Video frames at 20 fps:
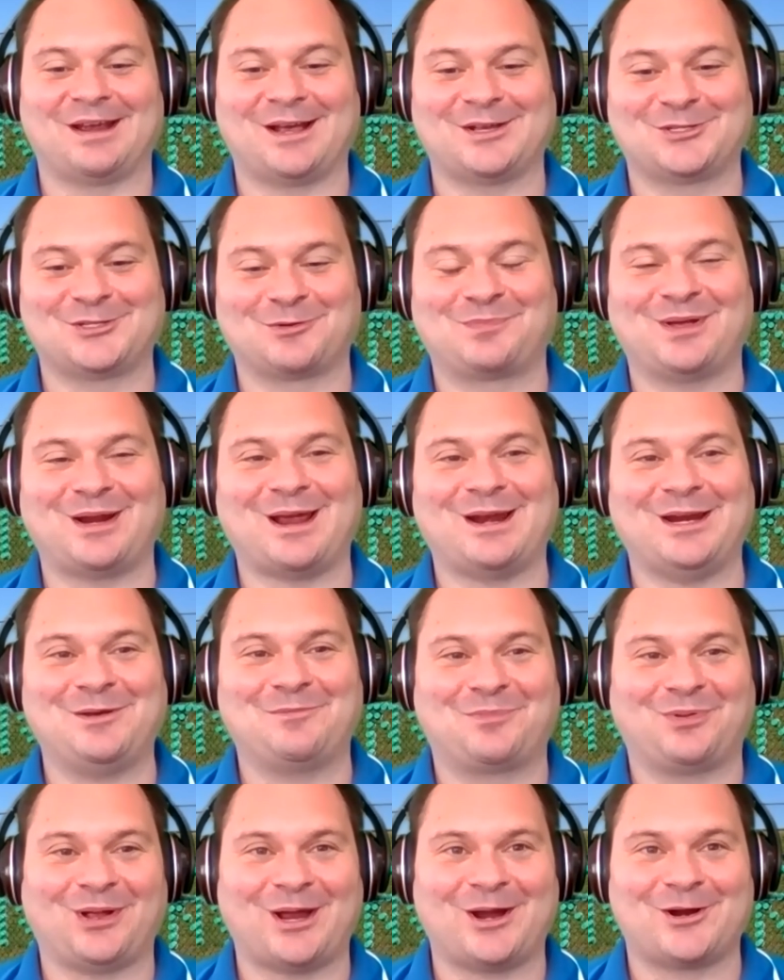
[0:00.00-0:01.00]
Has there been any
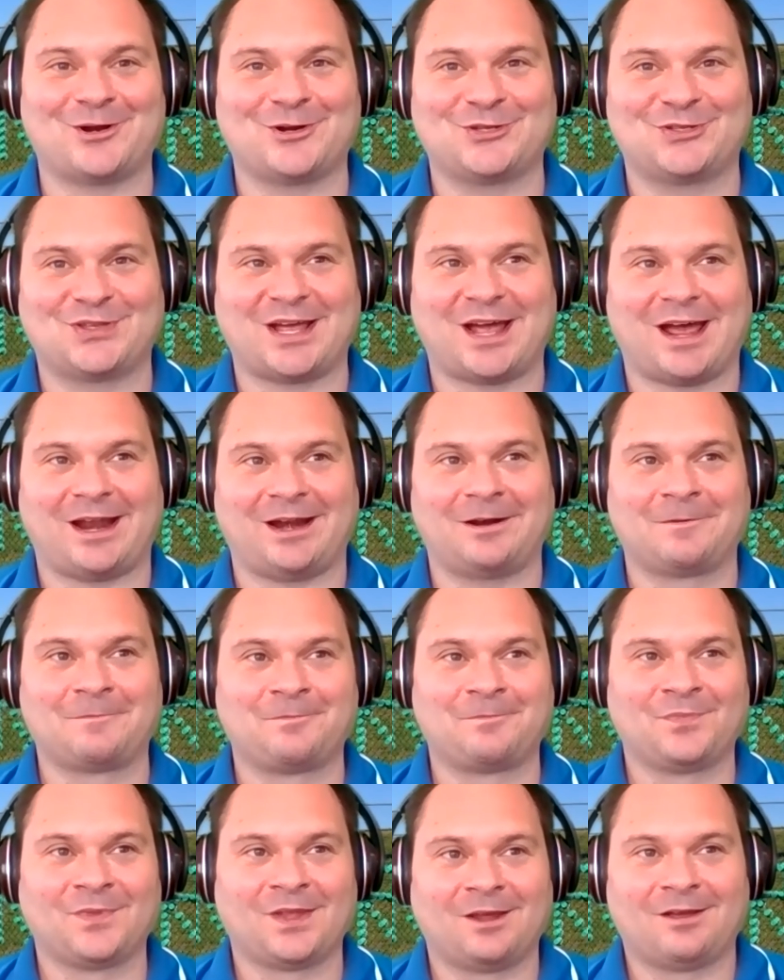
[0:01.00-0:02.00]
players that
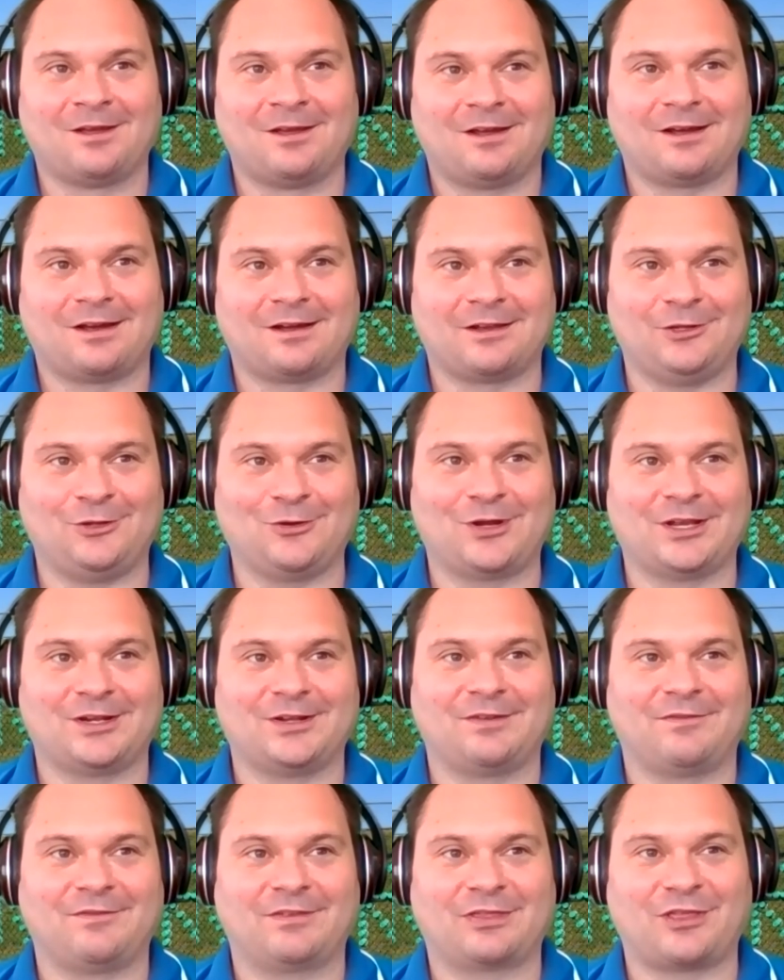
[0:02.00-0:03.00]
you
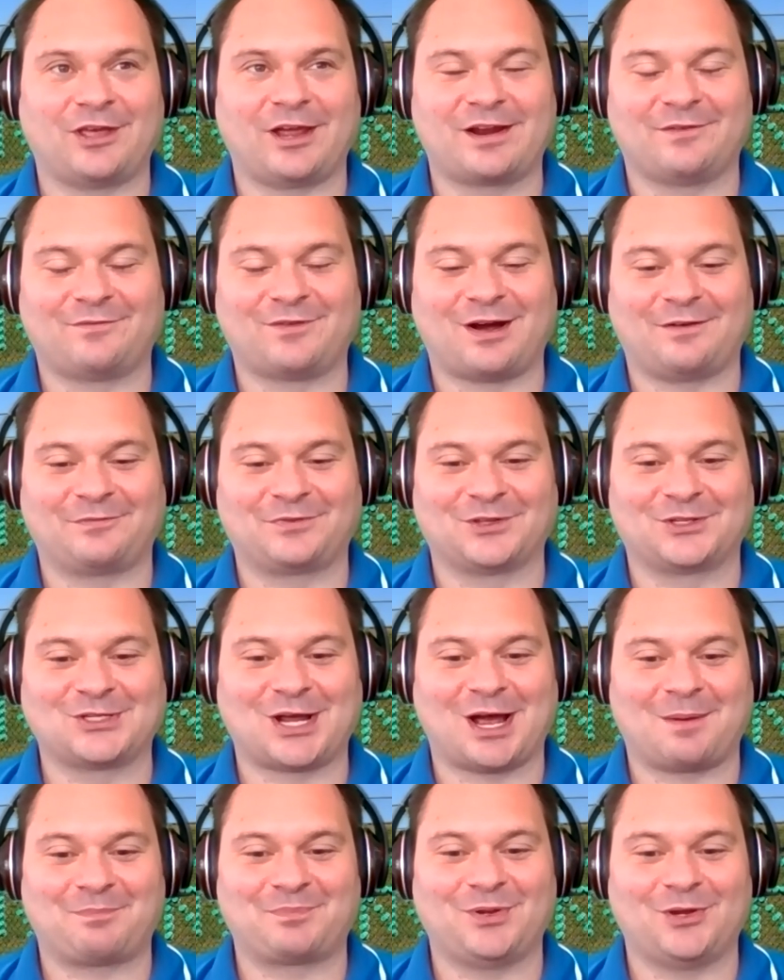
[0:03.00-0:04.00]
could think of off the
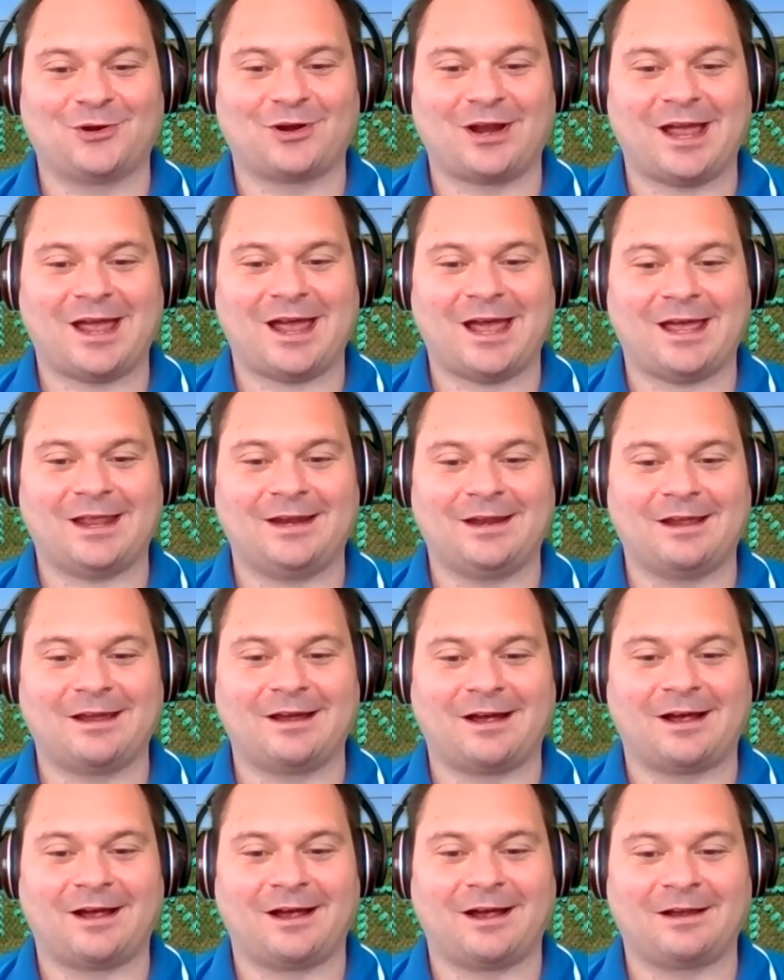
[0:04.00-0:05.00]
top of your head,
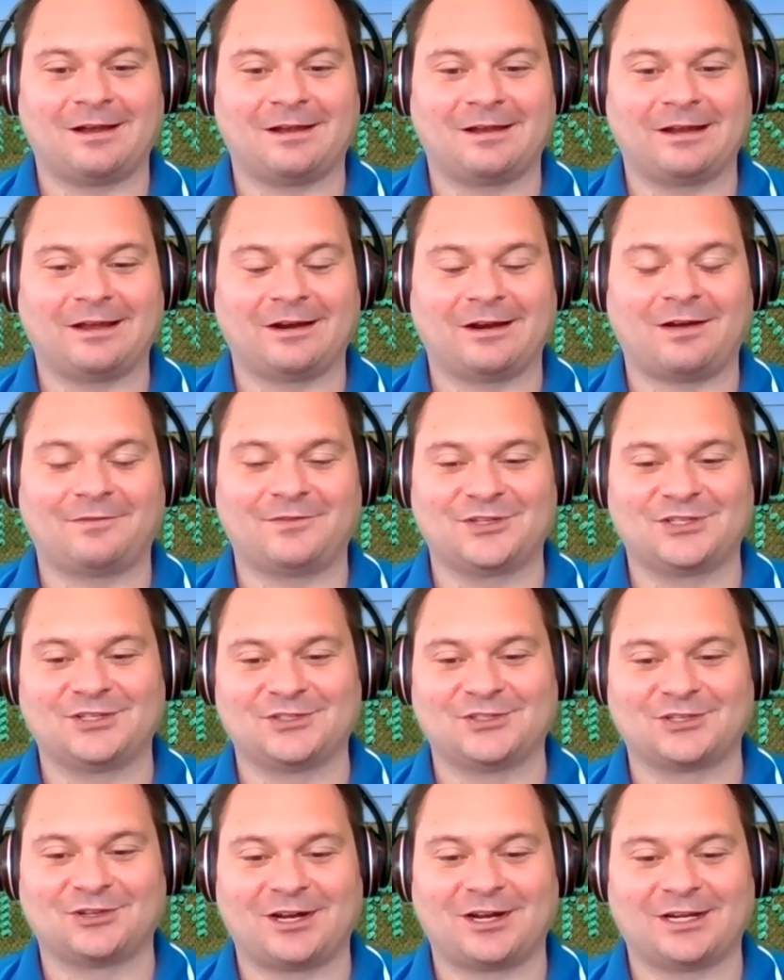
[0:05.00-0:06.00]
uh, and obviously
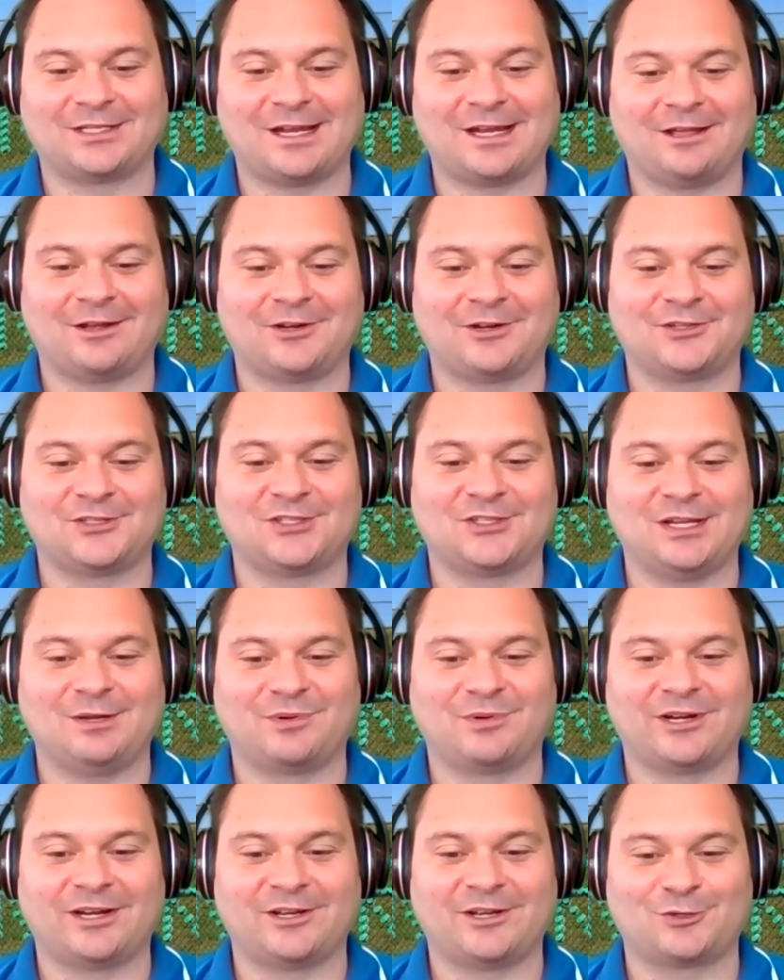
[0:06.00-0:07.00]
there's a lot of talent on this
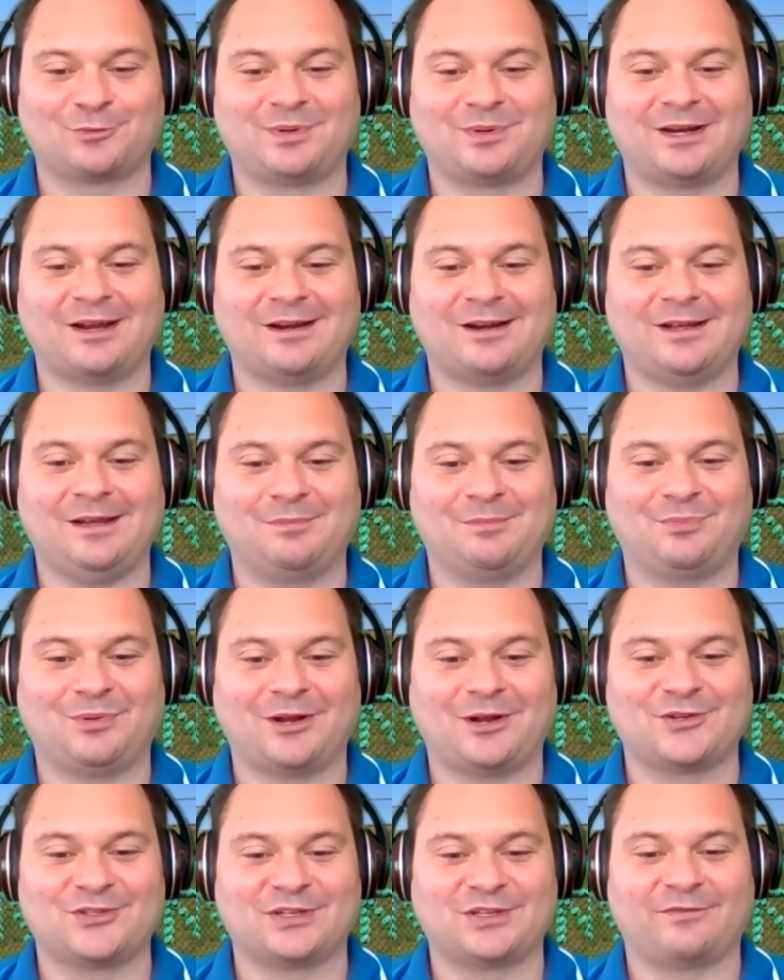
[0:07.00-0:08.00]
team, but has there been any
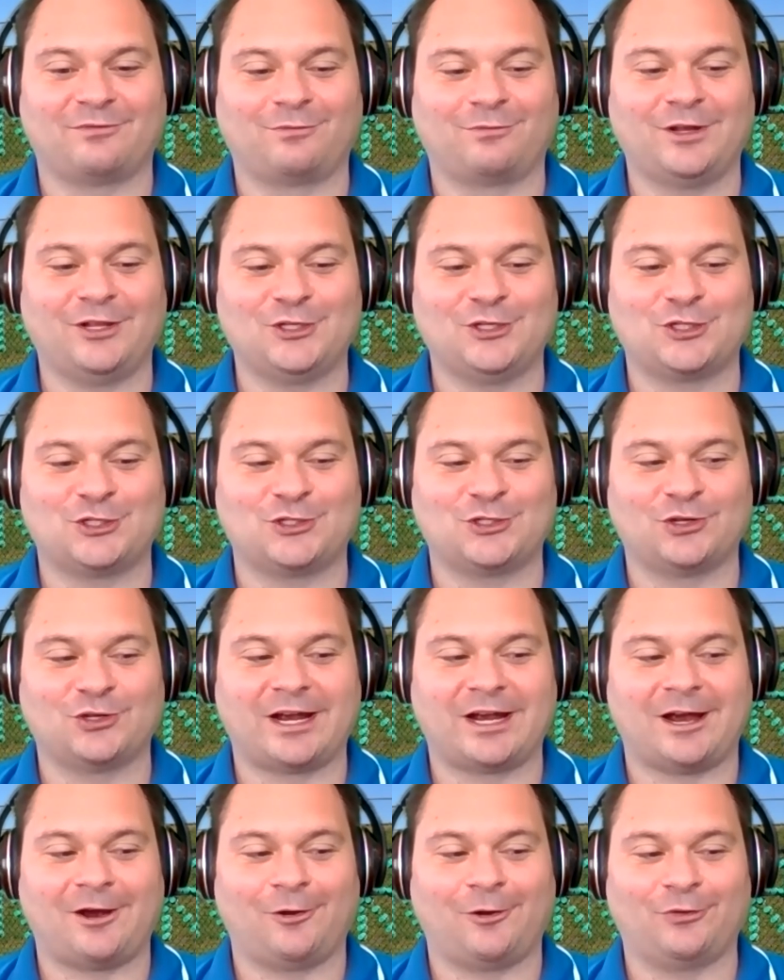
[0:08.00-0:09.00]
players that have really
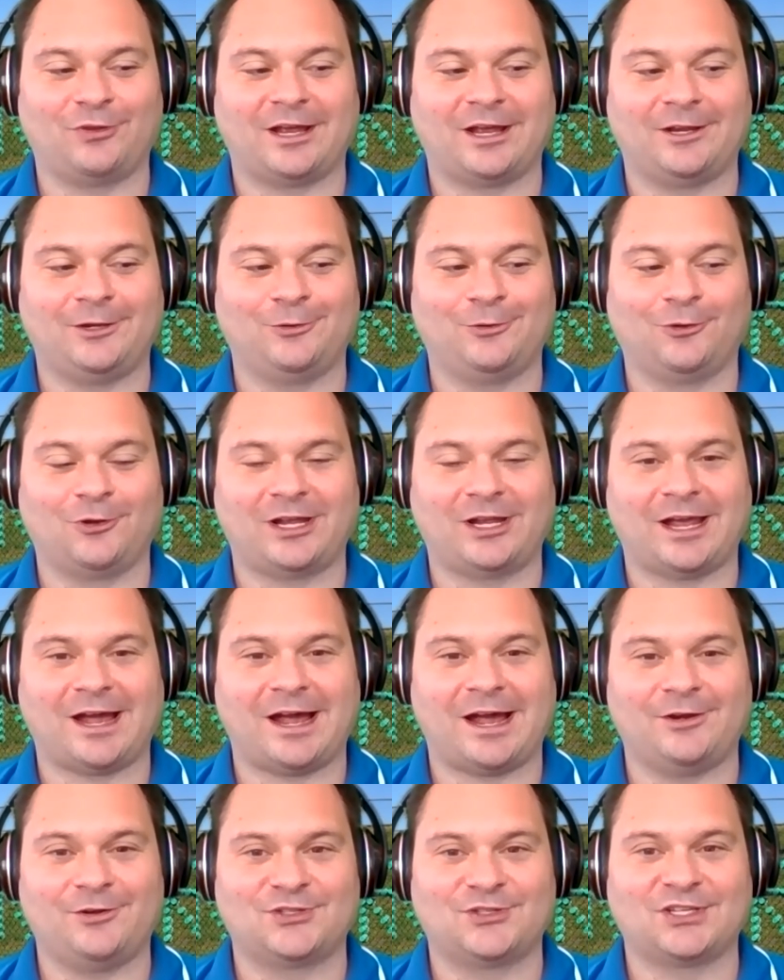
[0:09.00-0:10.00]
stood out that you look
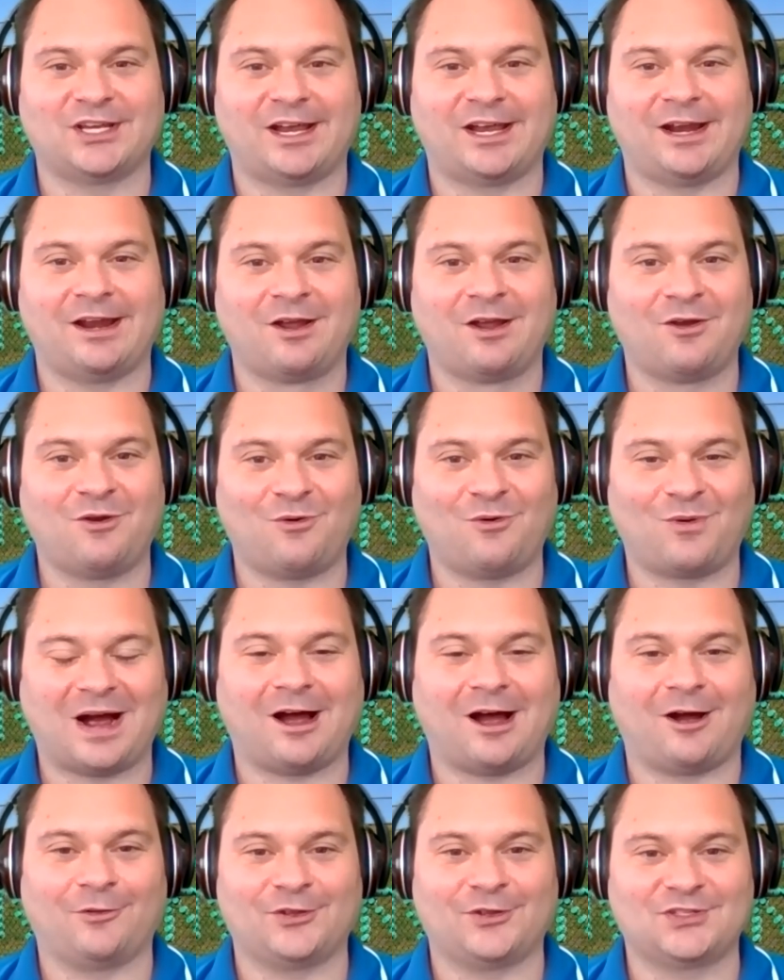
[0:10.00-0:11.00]
at and you say,
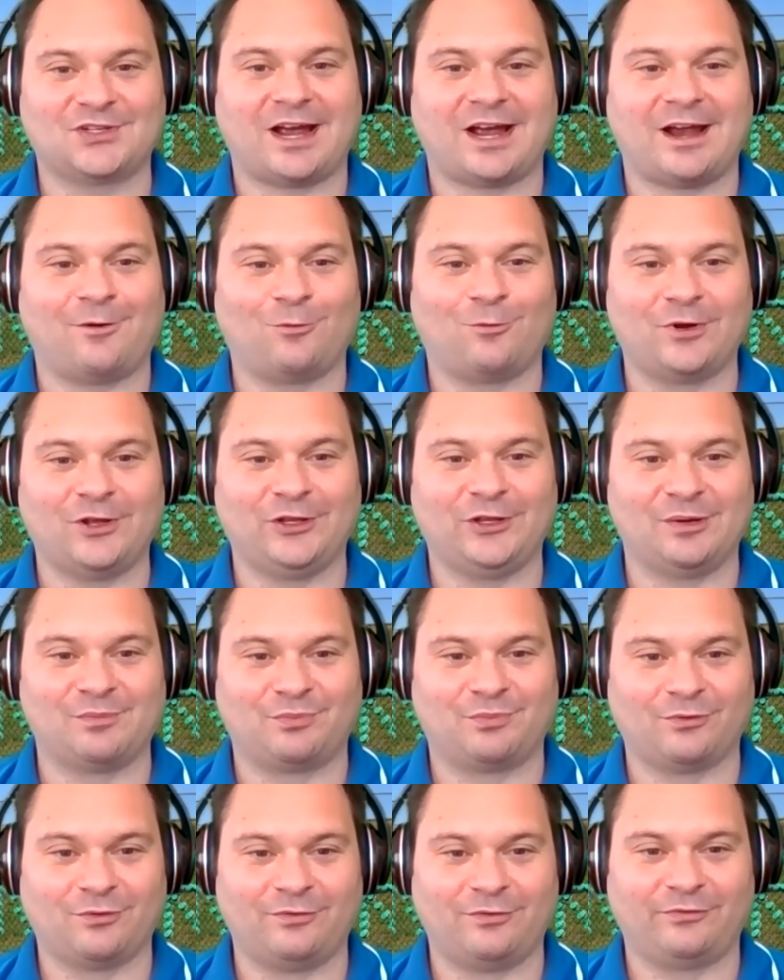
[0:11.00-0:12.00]
wow, this guy really
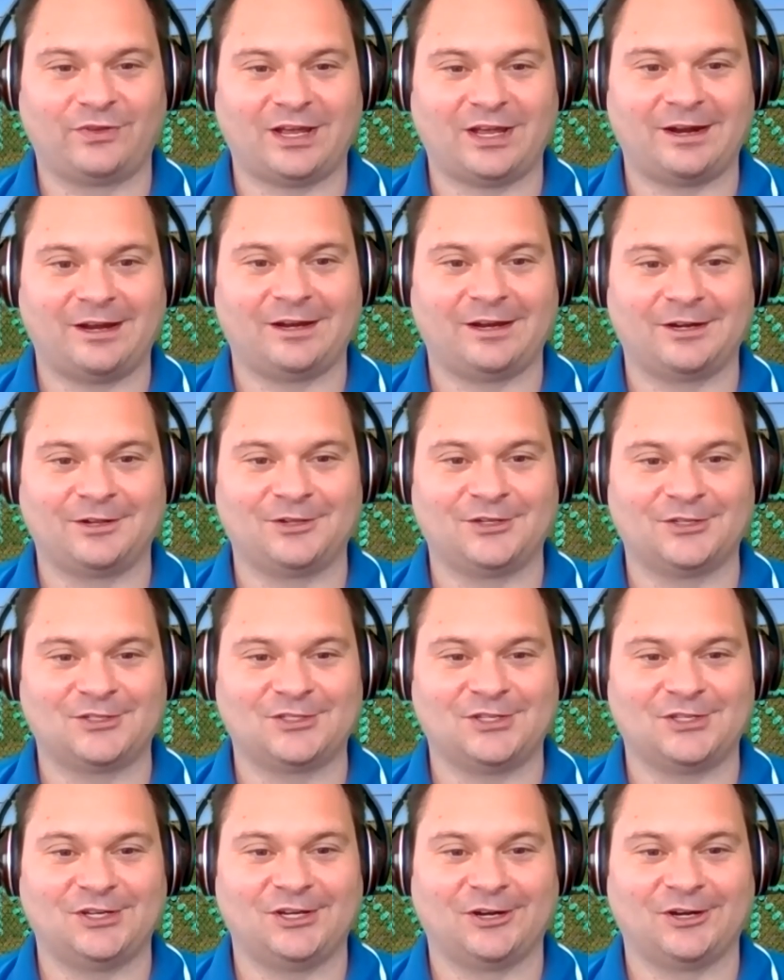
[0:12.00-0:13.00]
improved heading into
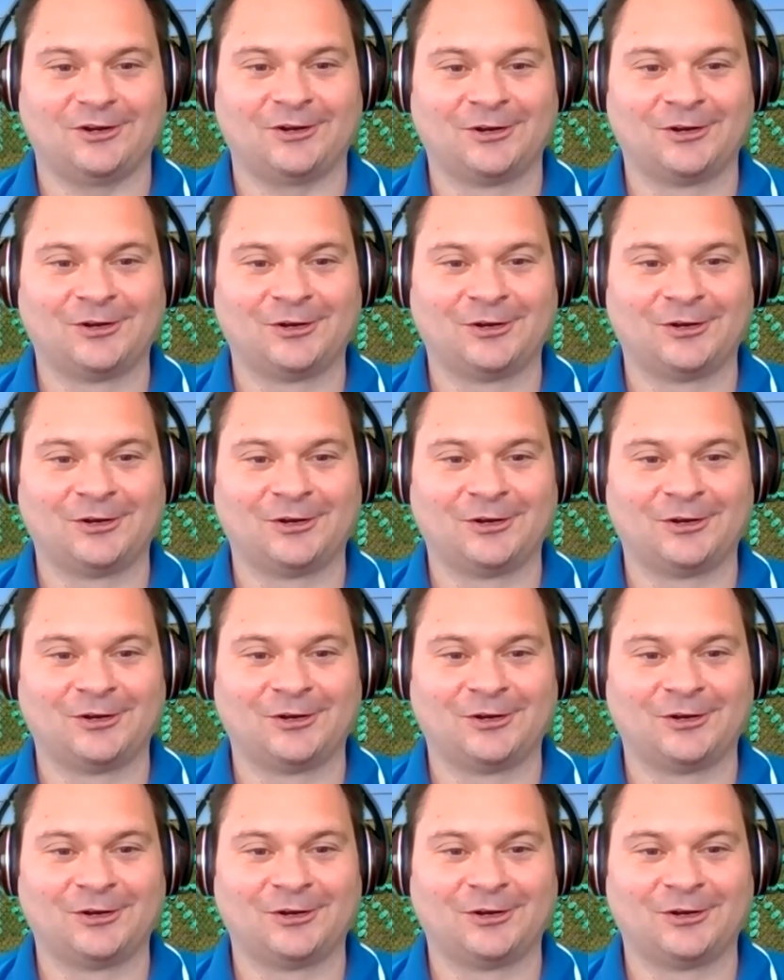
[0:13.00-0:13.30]
this year?